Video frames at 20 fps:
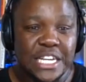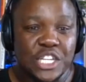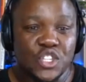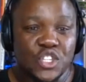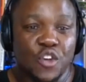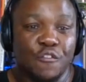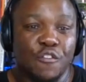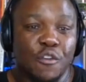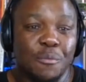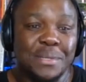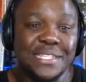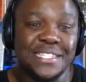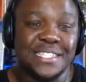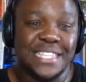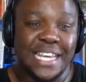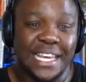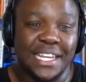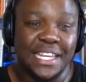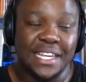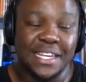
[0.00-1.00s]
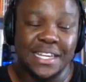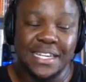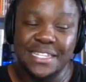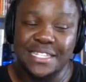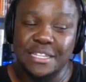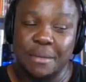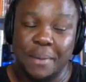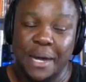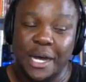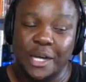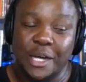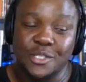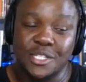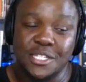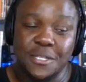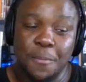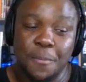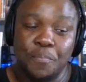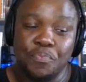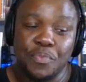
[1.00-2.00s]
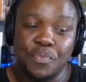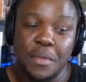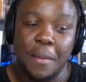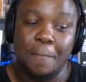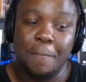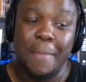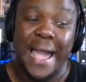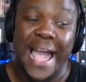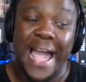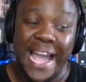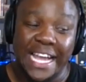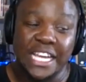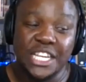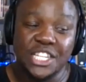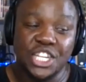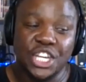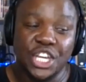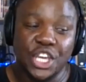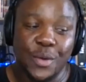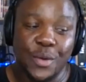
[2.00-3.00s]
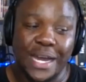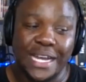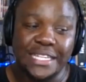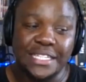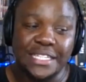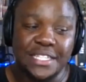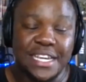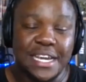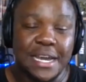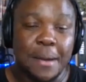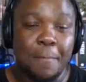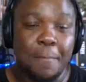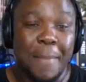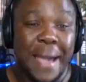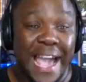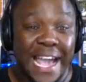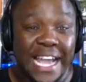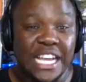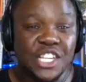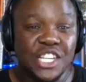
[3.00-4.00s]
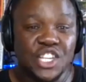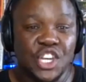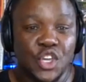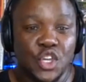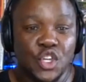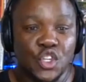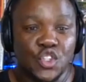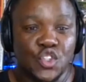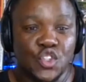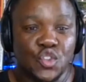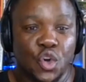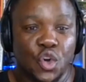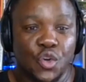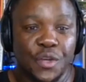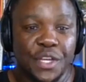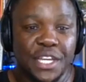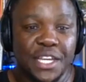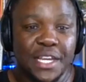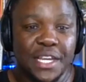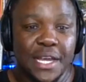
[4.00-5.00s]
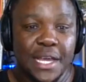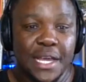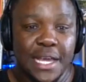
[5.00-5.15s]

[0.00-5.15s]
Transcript: So for me, selling is about packaging your idea, packaging your story,